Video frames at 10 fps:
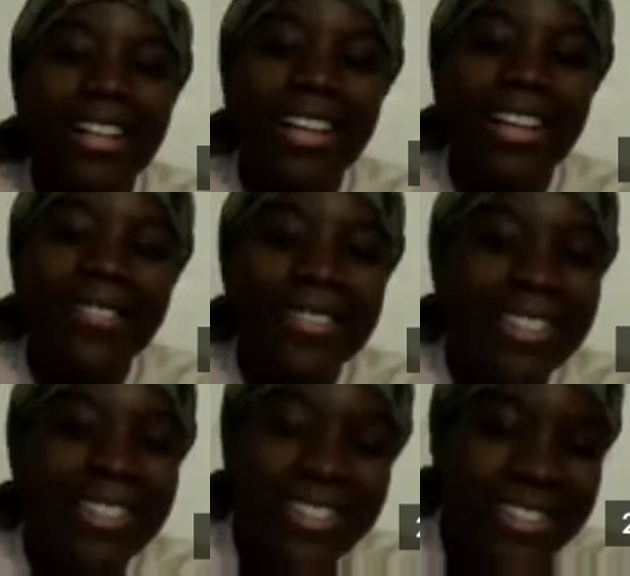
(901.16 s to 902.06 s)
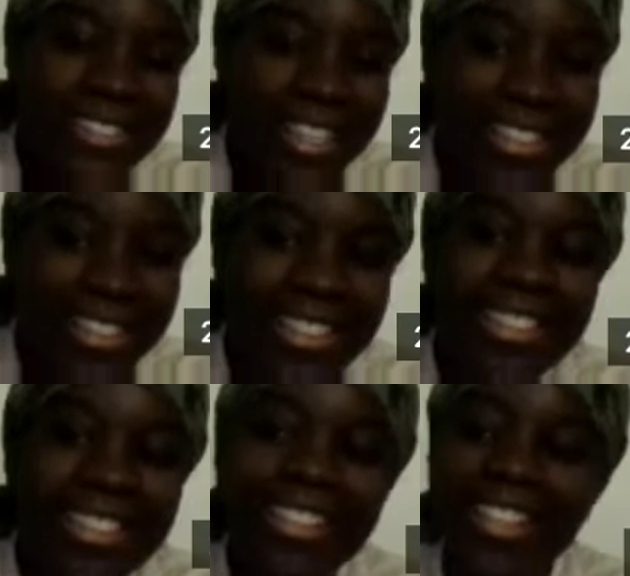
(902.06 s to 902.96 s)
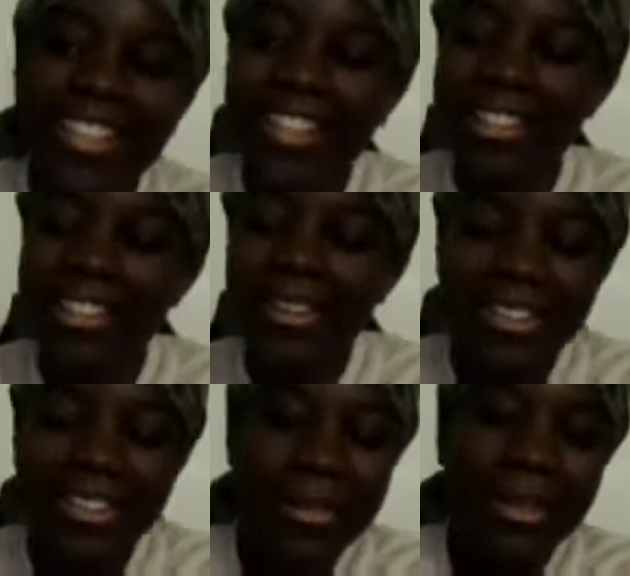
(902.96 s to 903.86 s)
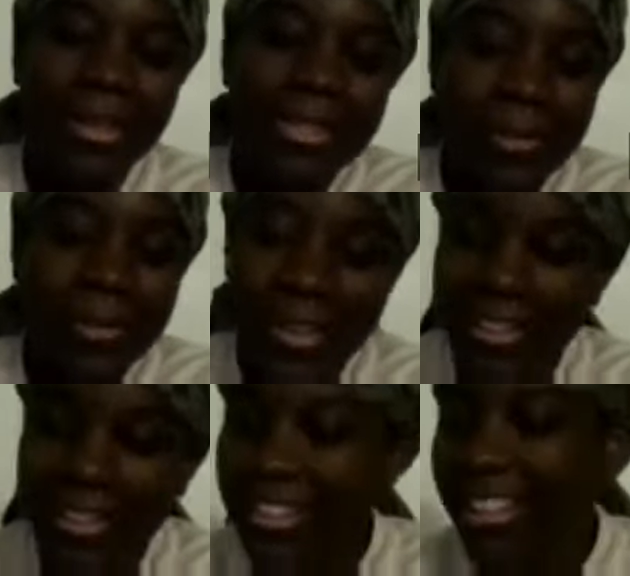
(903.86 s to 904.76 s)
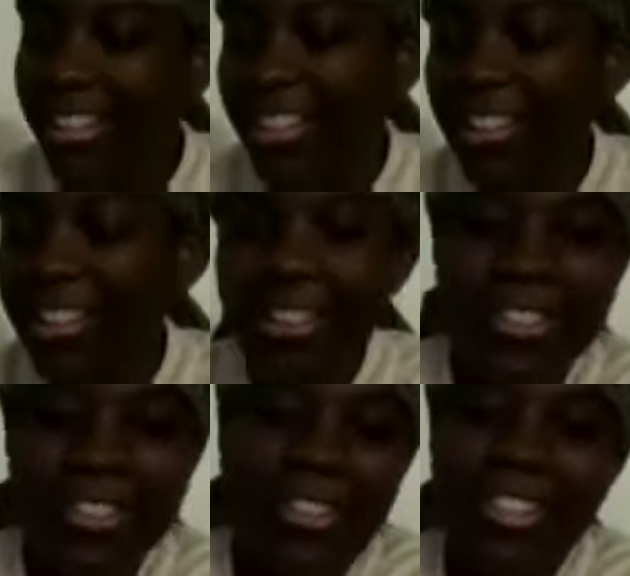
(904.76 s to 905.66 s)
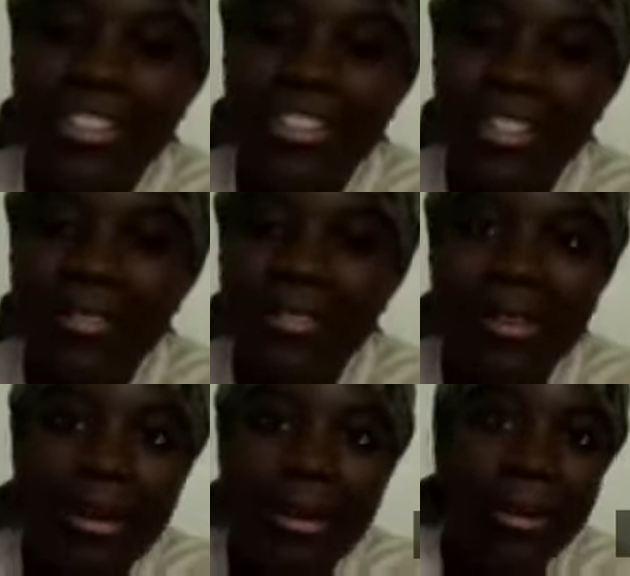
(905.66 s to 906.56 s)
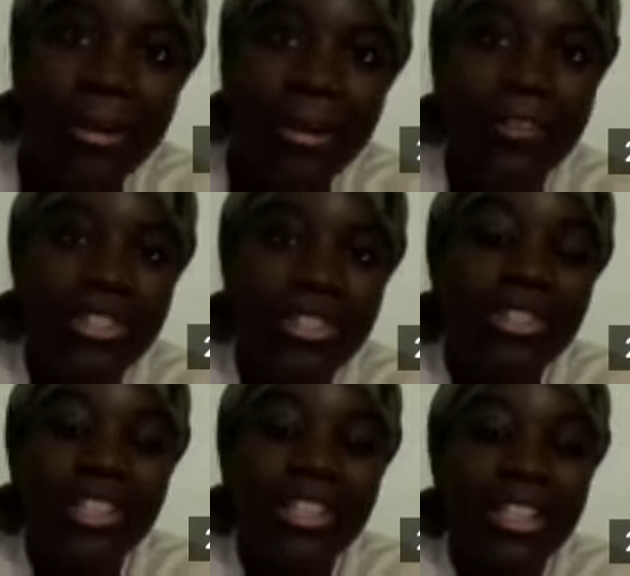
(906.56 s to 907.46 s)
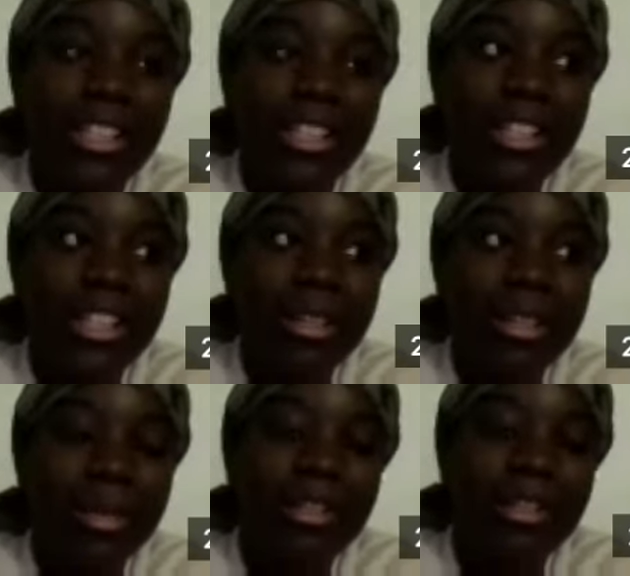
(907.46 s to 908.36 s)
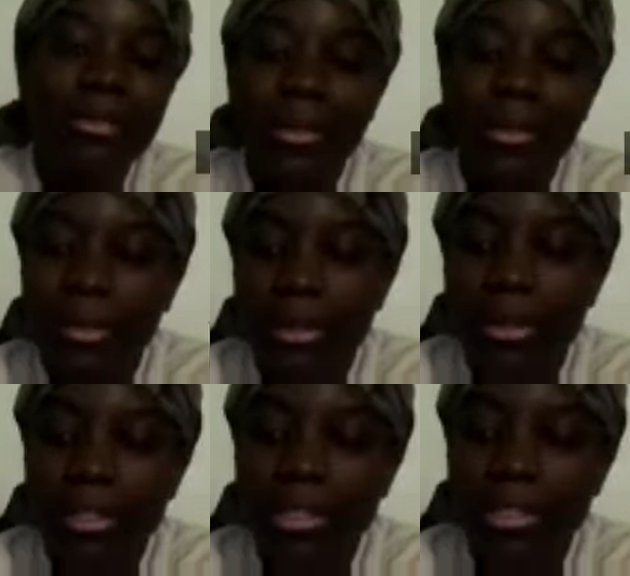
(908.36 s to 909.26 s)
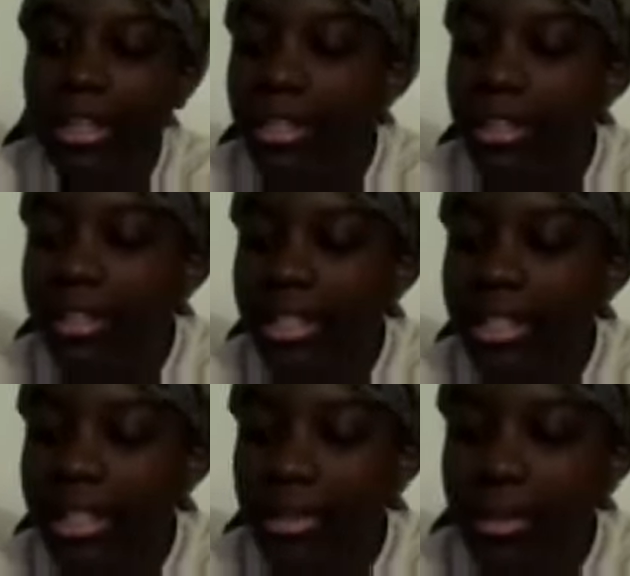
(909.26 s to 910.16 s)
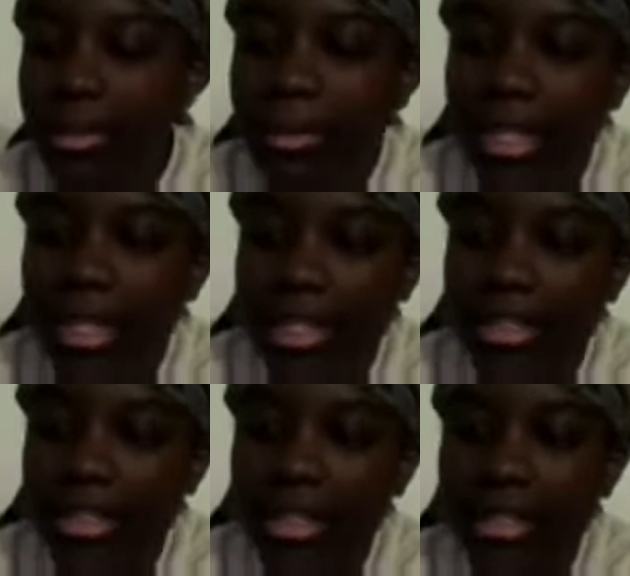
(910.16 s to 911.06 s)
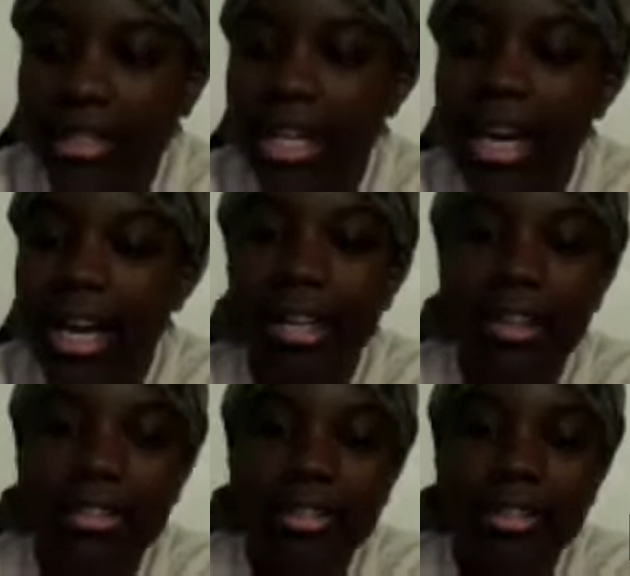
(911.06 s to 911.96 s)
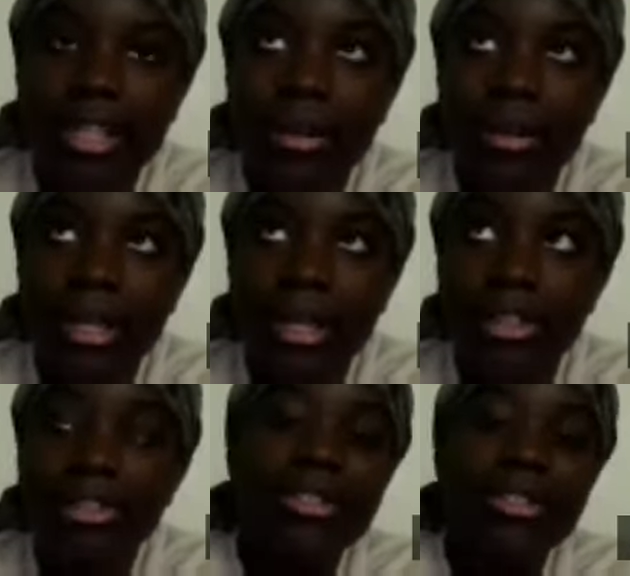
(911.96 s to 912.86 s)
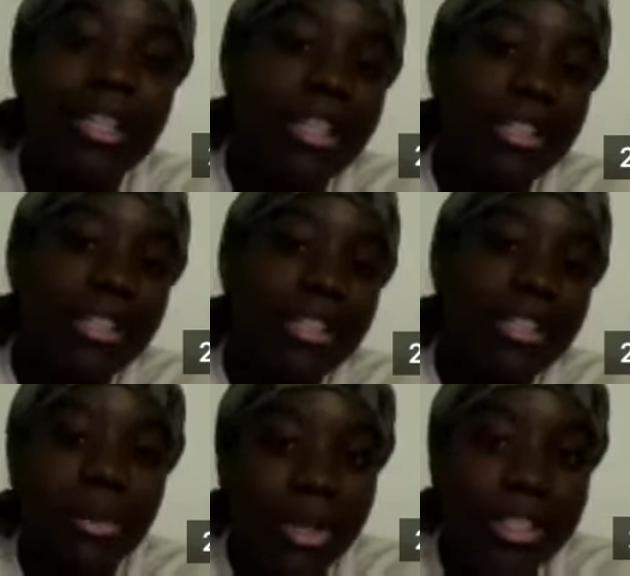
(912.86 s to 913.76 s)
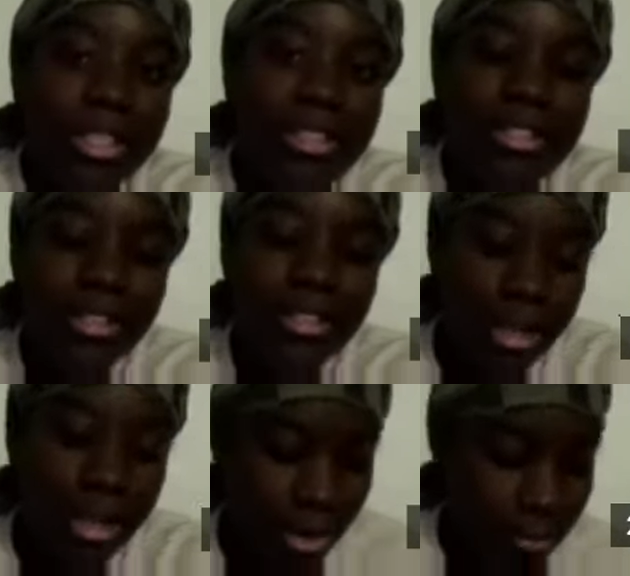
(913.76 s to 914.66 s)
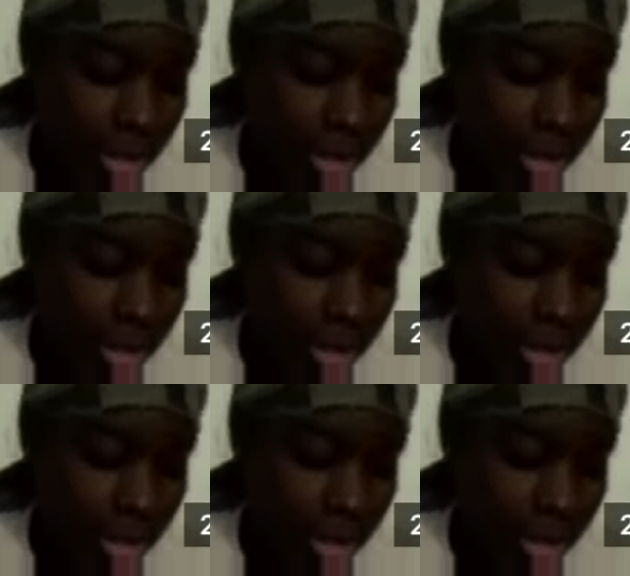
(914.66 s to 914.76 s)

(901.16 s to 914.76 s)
I wasn't really understanding it. Like, you know, I didn't want to wear a long skirt and stuff, but eventually, because of HOREMOW, there's a lot of things that's opened my eyes, and I understand the importance of